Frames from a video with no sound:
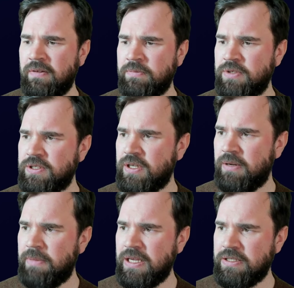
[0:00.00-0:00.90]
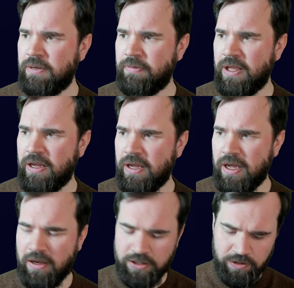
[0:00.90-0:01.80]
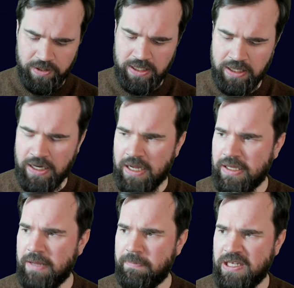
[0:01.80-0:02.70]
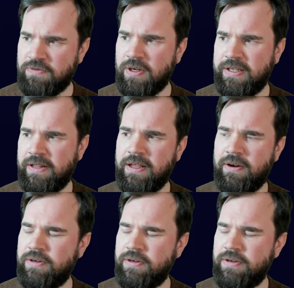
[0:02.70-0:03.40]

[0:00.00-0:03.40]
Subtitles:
I'm just going to make something so that it can keep my struct in there.